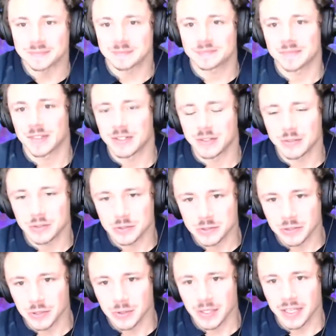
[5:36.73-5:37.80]
You'll just
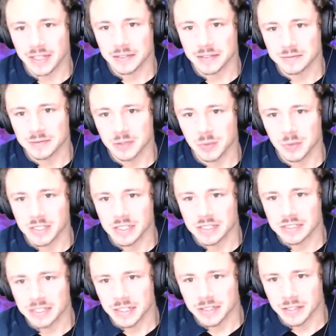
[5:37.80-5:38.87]
know that. Lumen in the
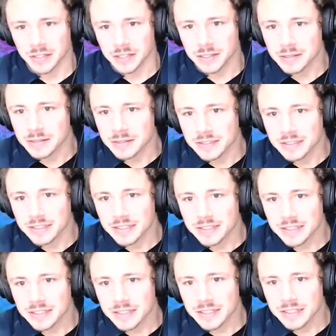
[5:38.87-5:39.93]
sidecar.
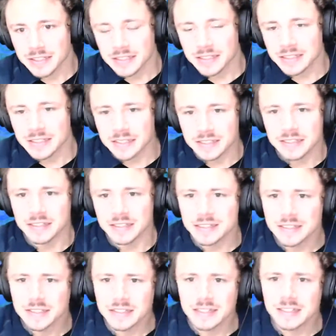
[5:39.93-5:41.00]
And then
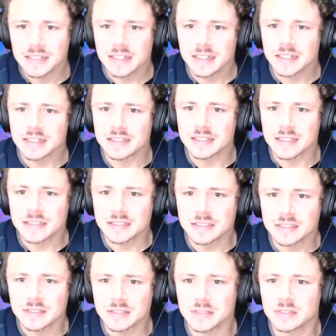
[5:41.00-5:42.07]

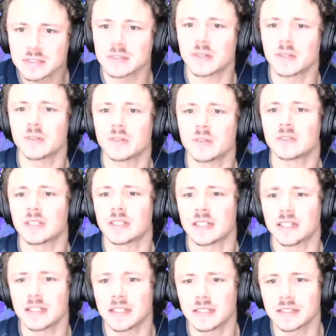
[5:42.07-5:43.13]
additional
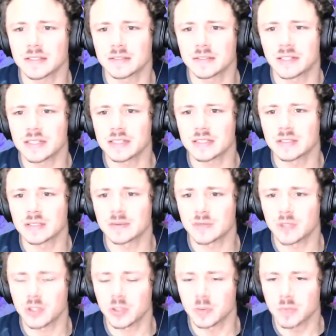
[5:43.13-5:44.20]
overlay and resolume
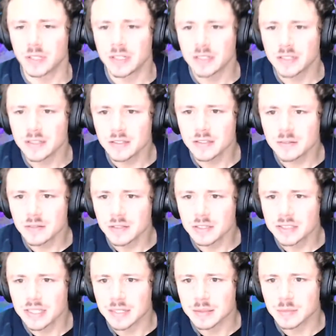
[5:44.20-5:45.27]
for bina. For
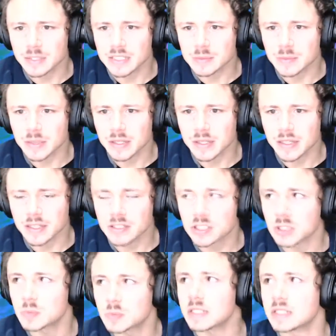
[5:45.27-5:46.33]
example, display the
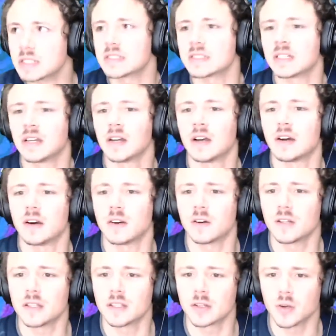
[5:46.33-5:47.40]
instruments
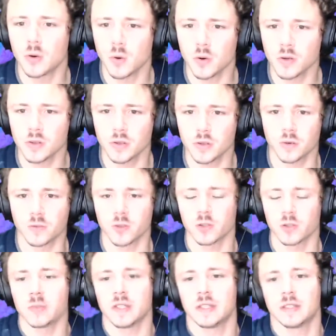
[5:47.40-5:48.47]
in the corner over
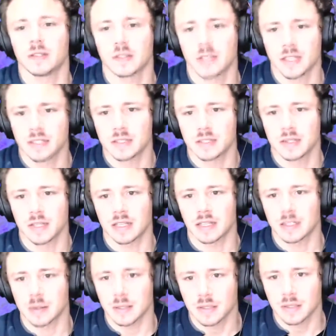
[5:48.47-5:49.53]
bina. That's something I'd like to
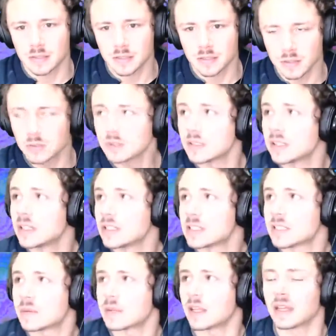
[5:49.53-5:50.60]
be able to do.
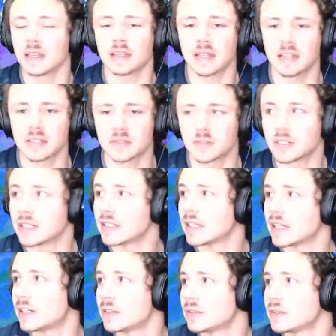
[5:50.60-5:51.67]
Something I can test right
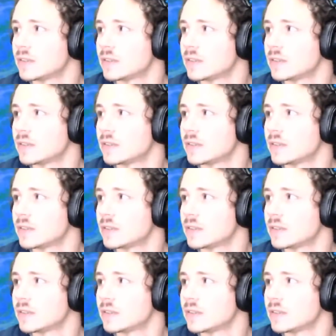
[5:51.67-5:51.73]
now.